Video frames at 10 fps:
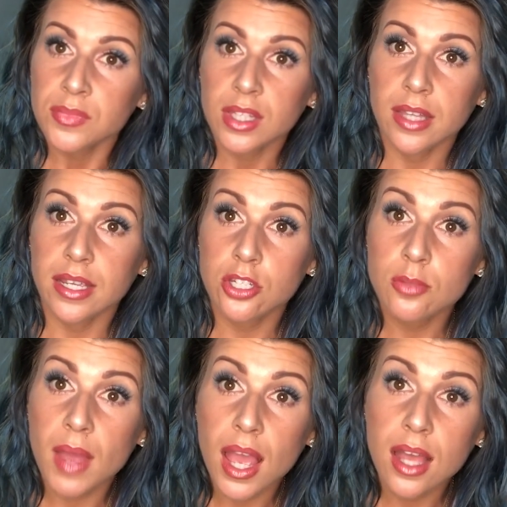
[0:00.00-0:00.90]
lay in your
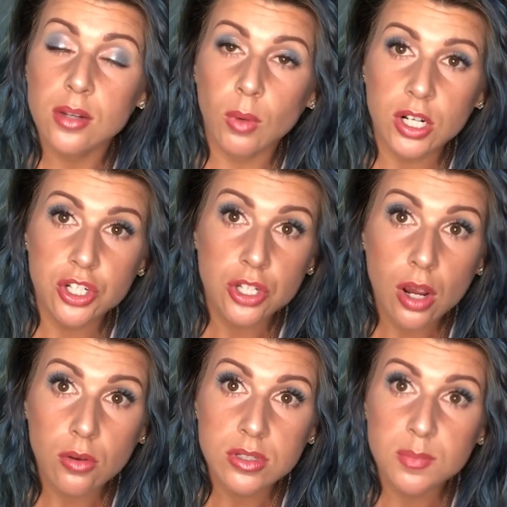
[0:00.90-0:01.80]
bed and watch
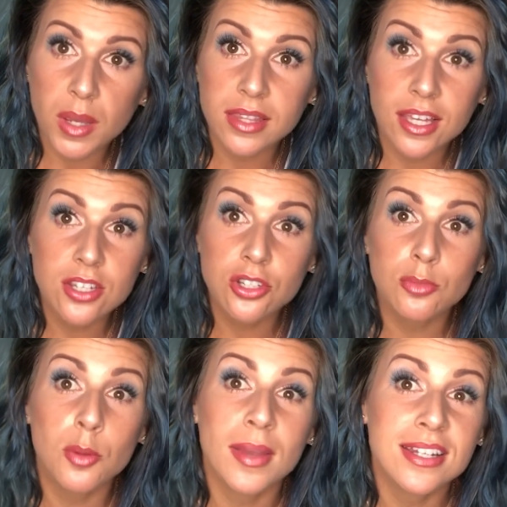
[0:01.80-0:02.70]
shows, but then your
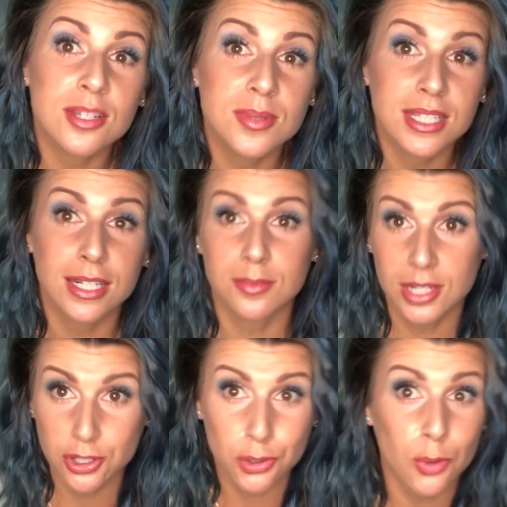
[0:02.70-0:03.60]
momentum is going to
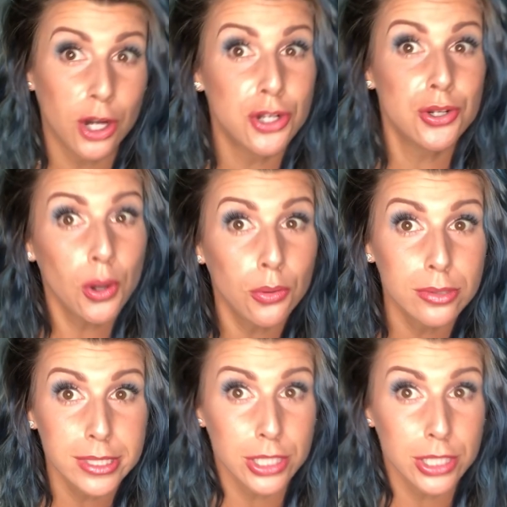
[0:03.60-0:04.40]
be to watch shows,